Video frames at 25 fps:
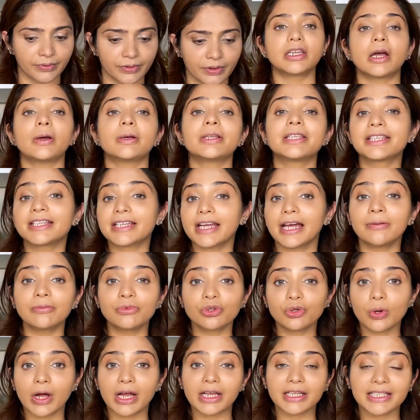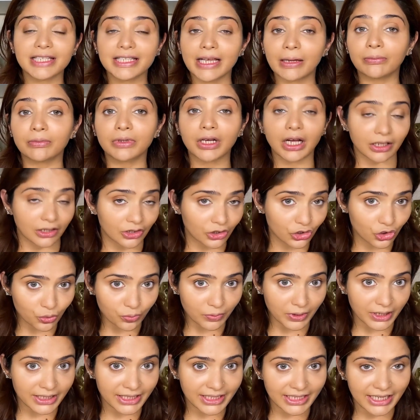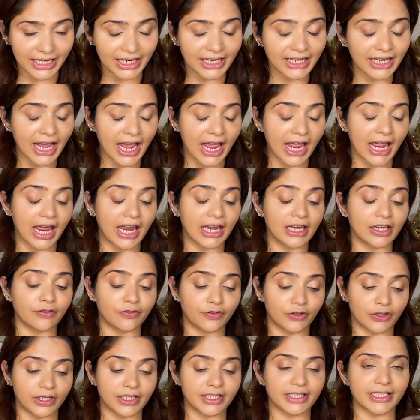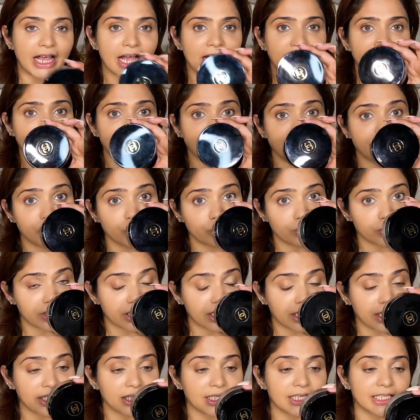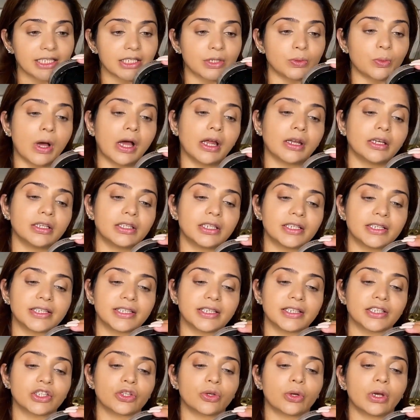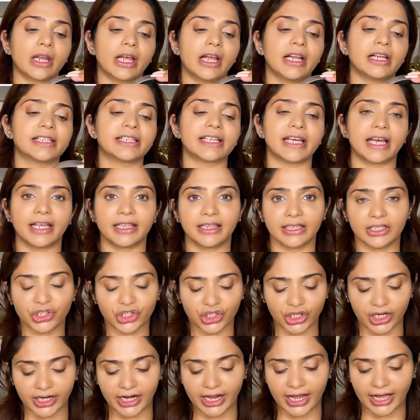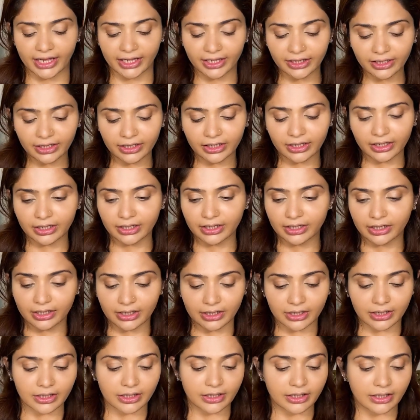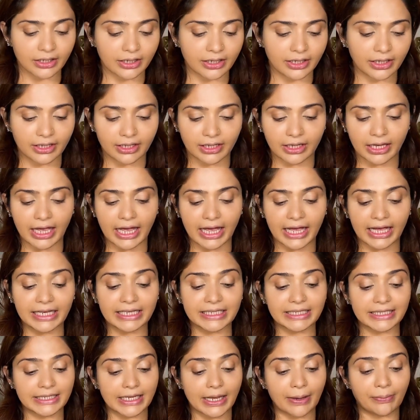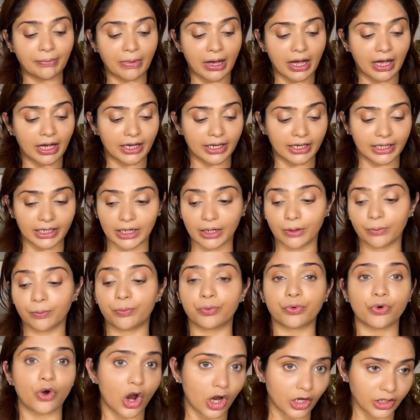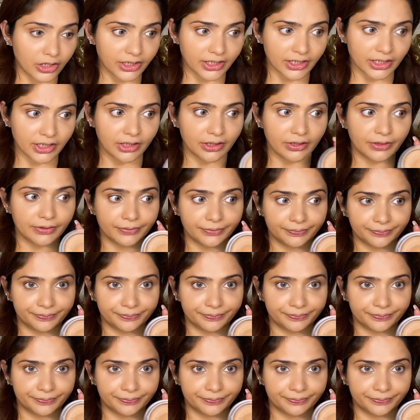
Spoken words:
Now it's time to add some color to my skin, and for this I am using this one. This is Soleil Tan de Chanel as my bronzer.